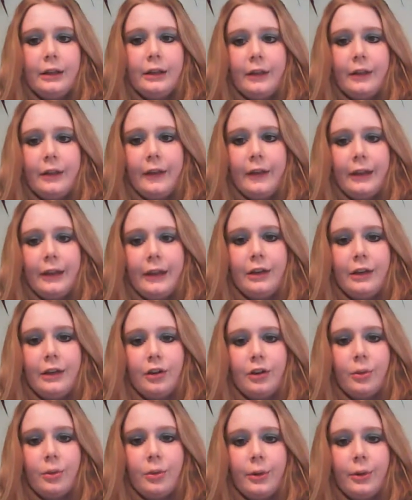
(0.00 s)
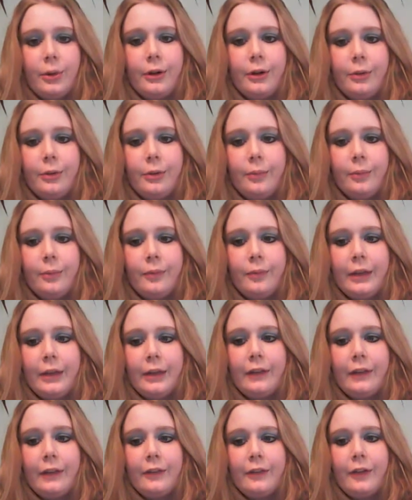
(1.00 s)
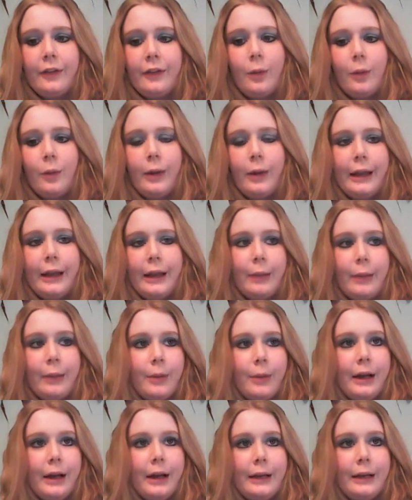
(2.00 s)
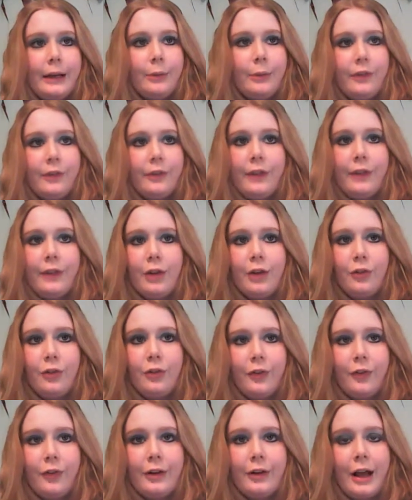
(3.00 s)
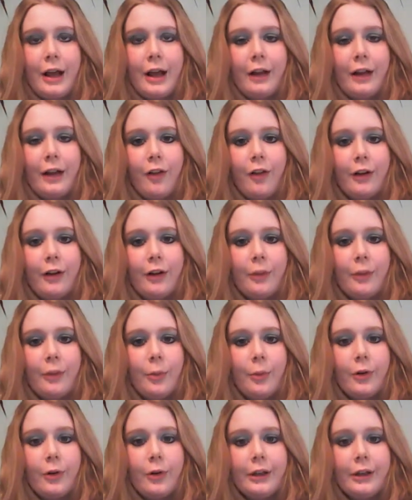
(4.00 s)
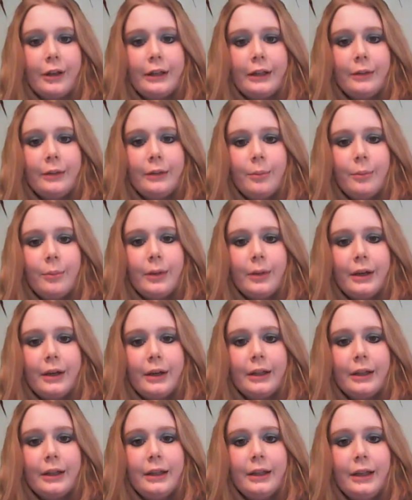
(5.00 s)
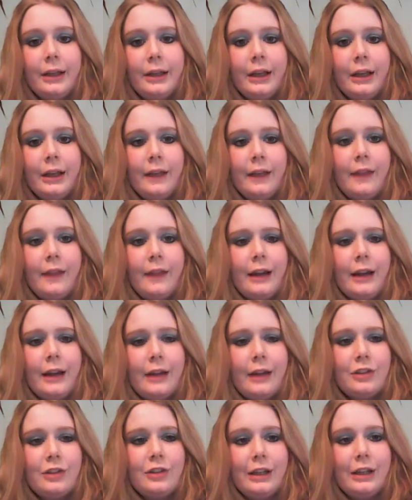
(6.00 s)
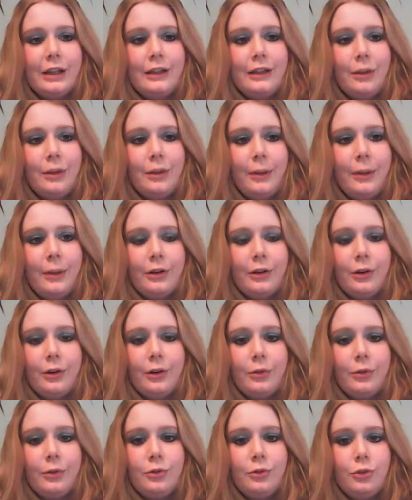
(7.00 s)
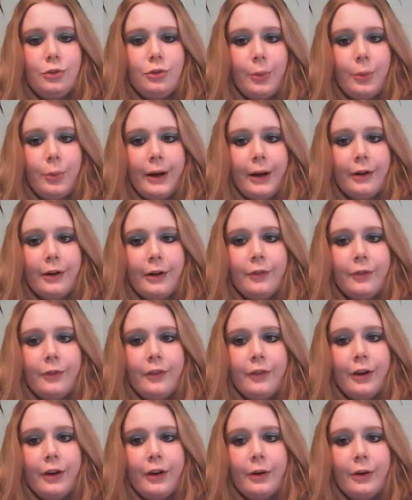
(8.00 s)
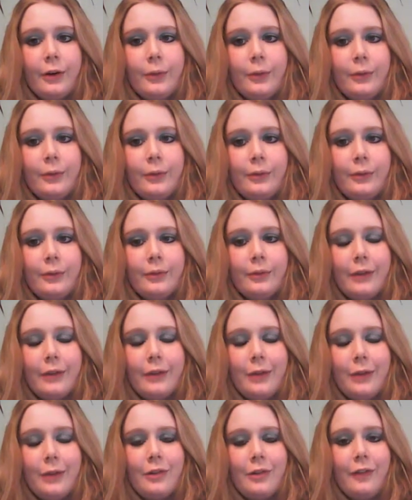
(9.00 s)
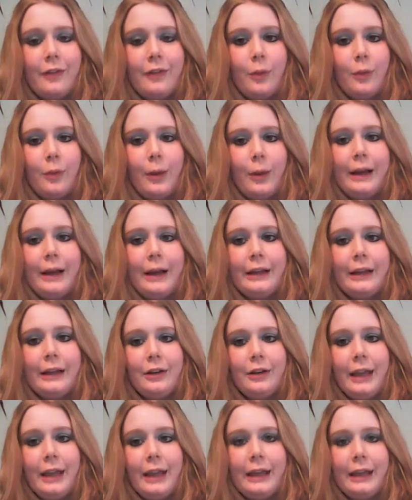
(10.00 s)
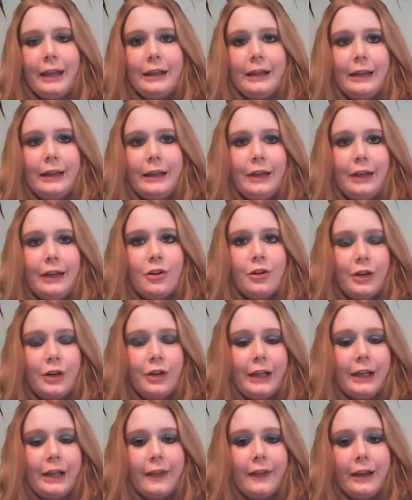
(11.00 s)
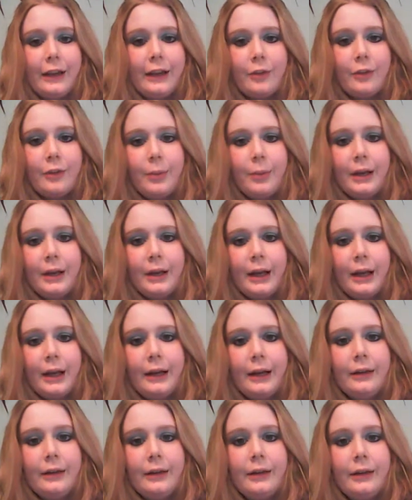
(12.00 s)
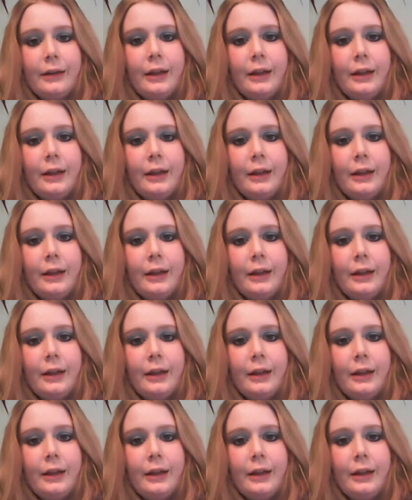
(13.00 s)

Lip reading: They take you to your room, and you sit there and wait. Mine was scheduled for 9 o'clock in the morning, but they didn't actually get to me till 12, so I was just sitting there waiting. You can't eat or drink anything after midnight.